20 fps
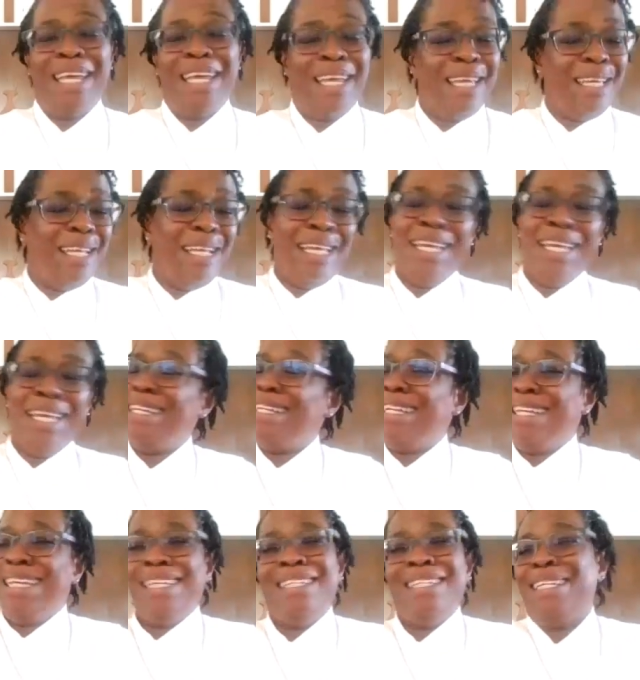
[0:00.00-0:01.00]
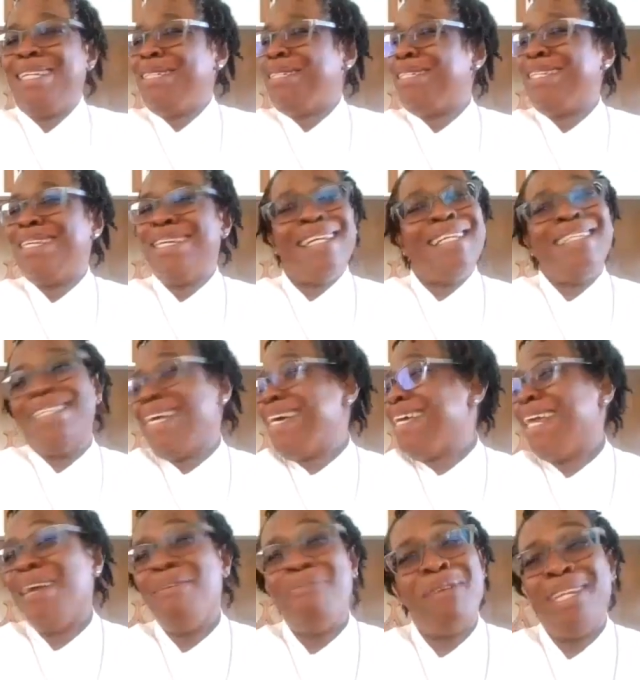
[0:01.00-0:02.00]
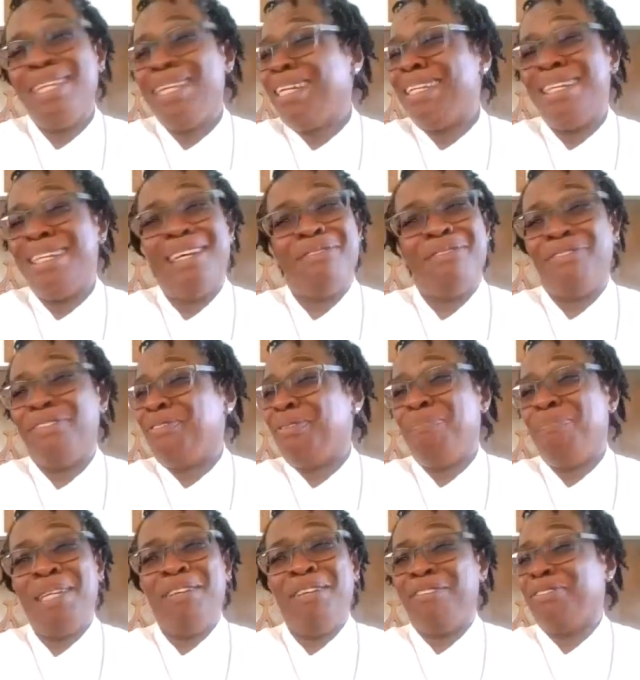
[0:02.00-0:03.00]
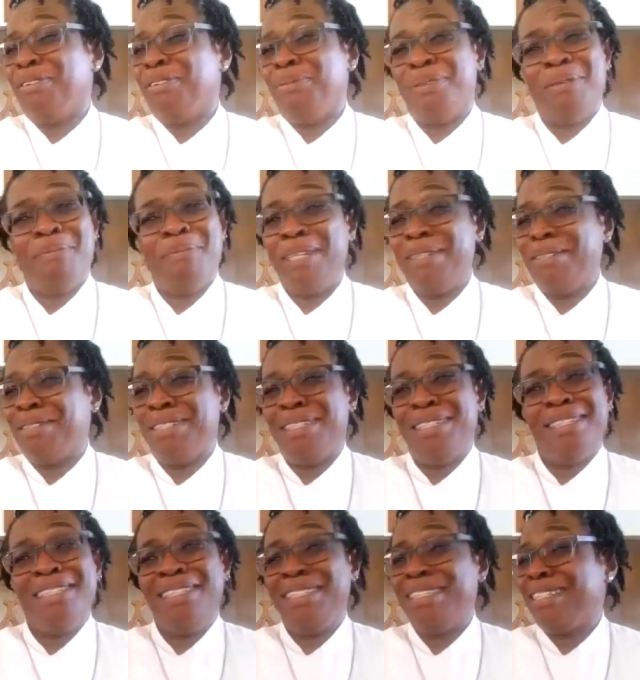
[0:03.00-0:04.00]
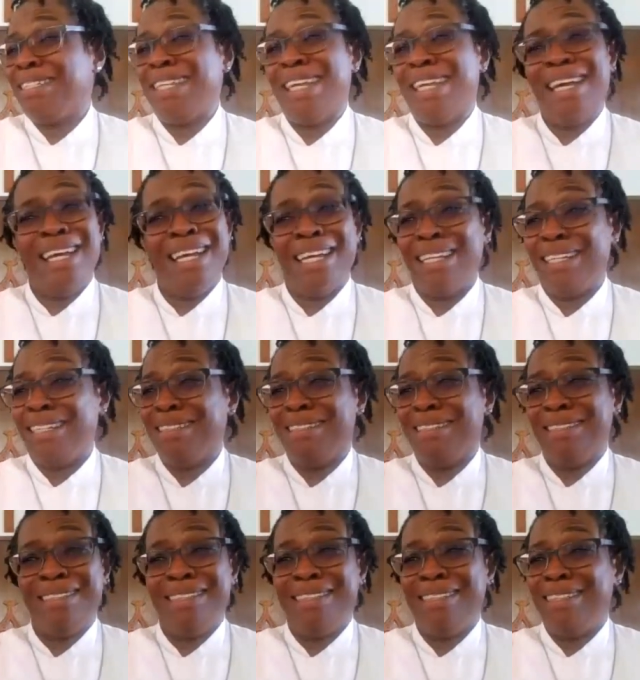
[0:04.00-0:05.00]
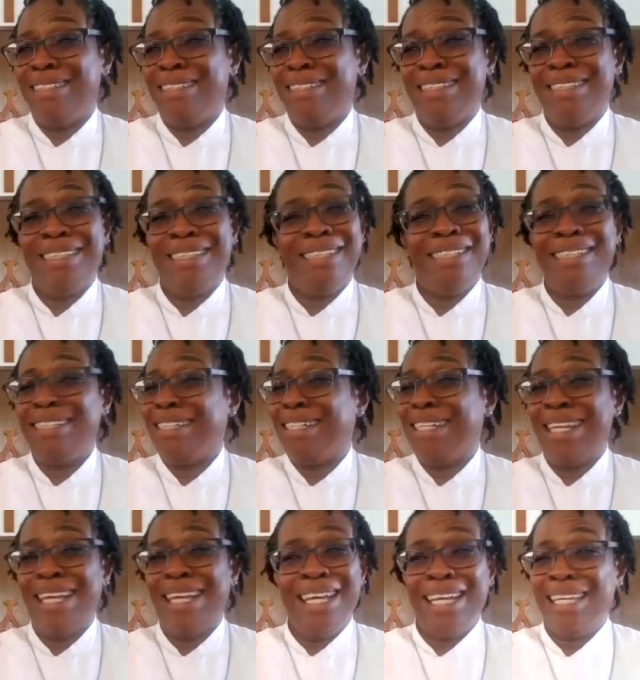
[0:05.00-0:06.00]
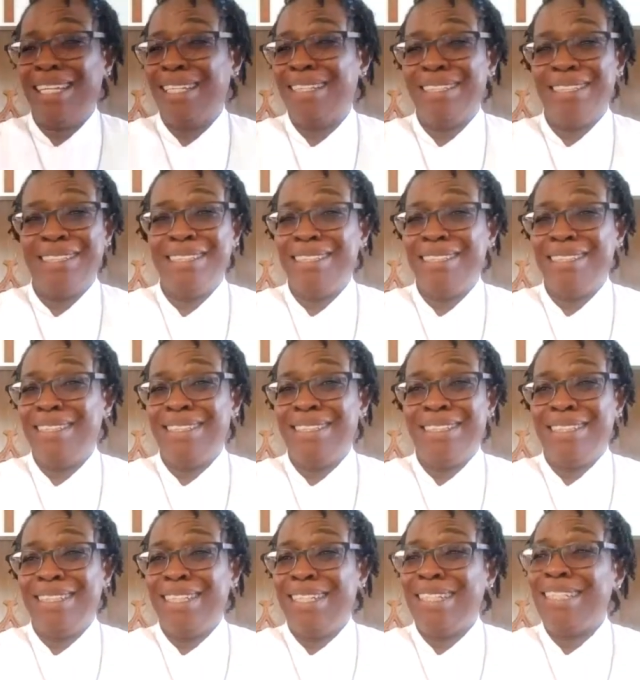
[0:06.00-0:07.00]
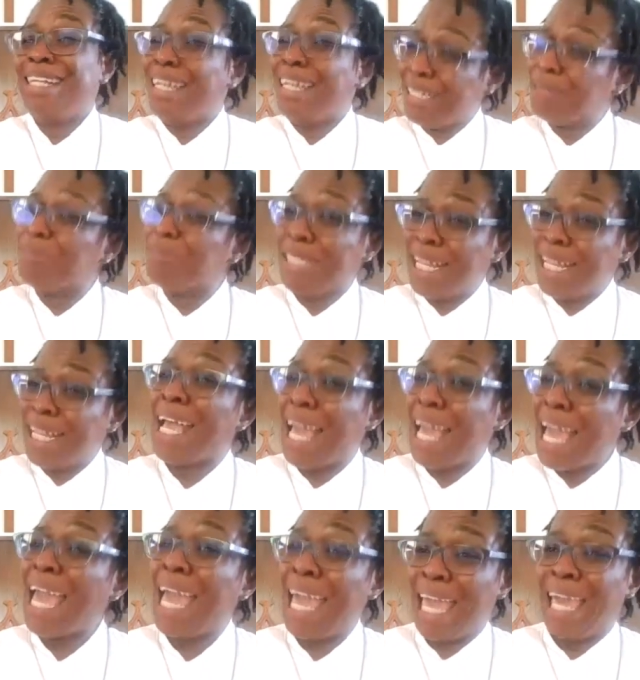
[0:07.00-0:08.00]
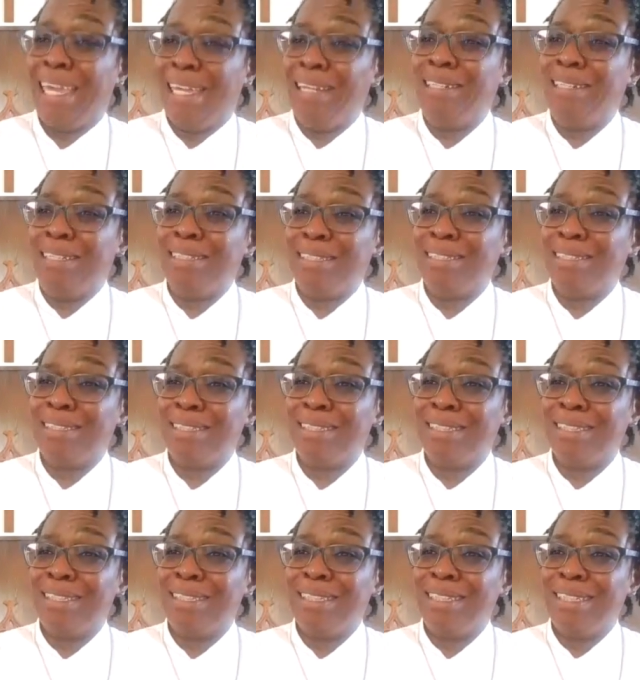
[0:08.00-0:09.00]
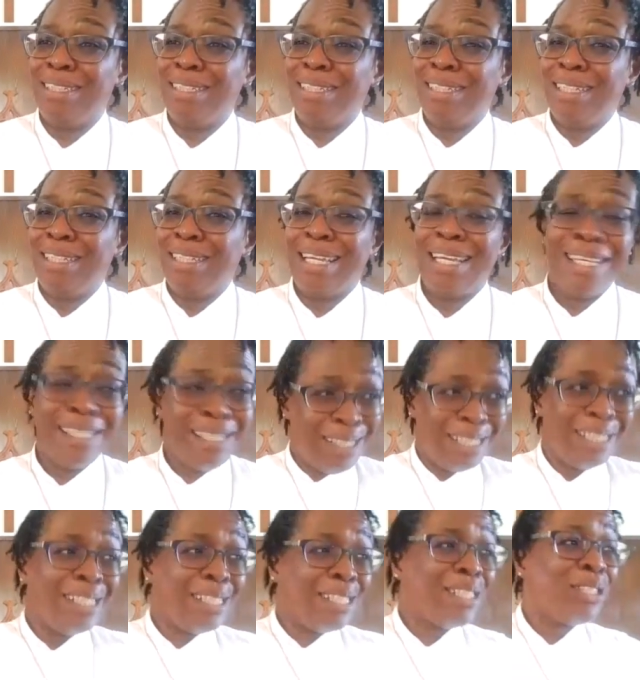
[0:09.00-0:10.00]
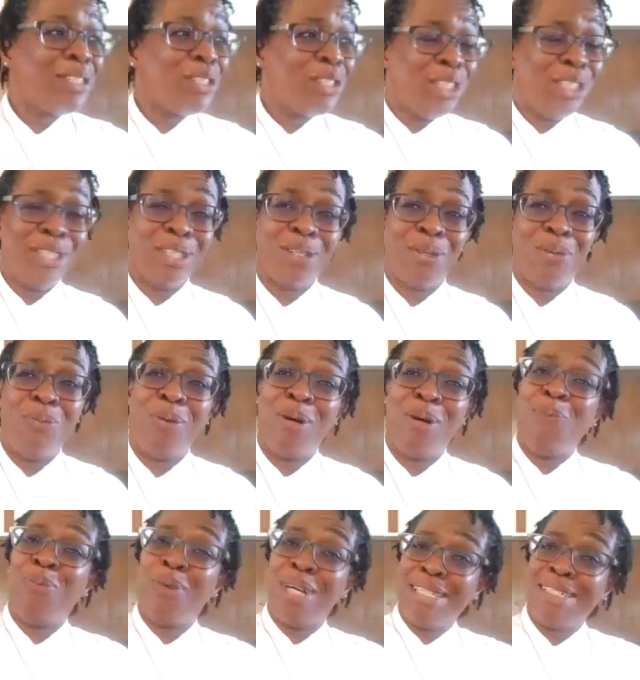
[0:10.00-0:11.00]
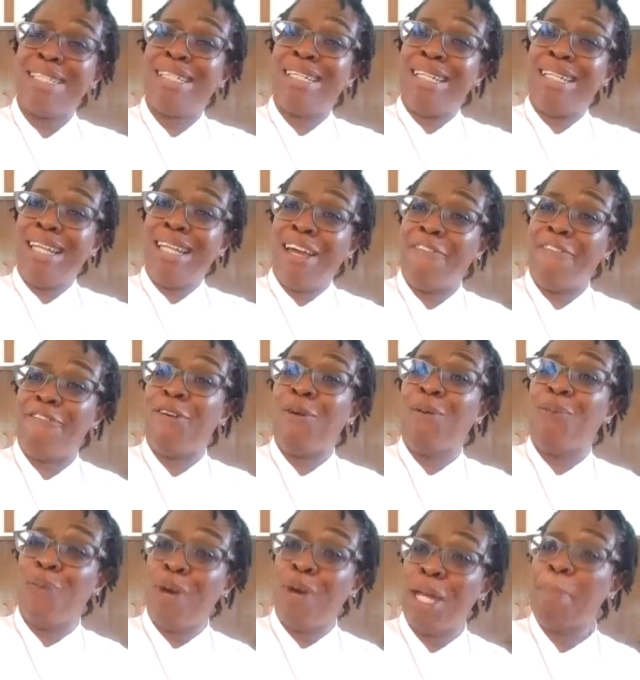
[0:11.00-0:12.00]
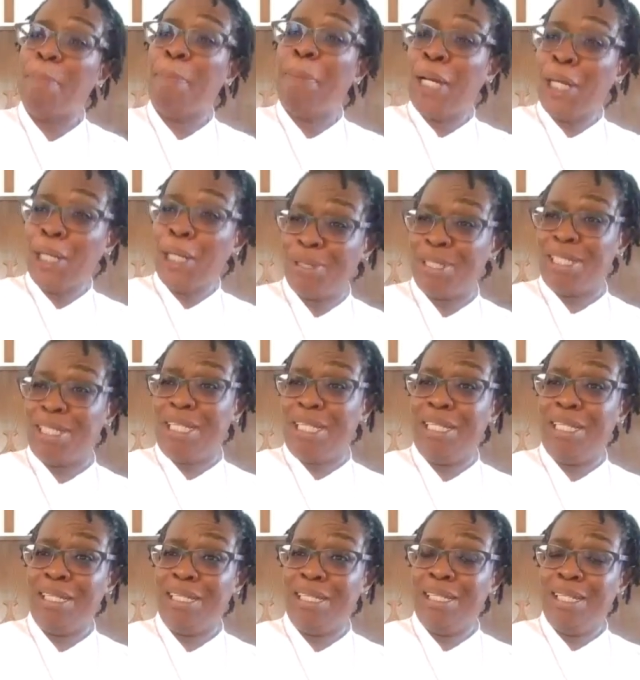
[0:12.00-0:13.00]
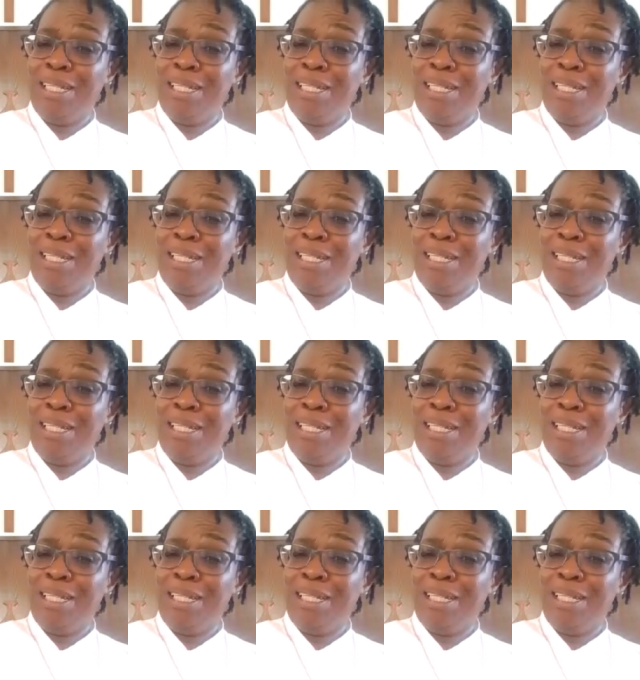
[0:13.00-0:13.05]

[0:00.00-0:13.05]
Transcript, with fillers: And and and and and that ain't really enough of a meal for one person. It's just not. It's just not. That's what they had. And Jesus took what wasn't enough for one person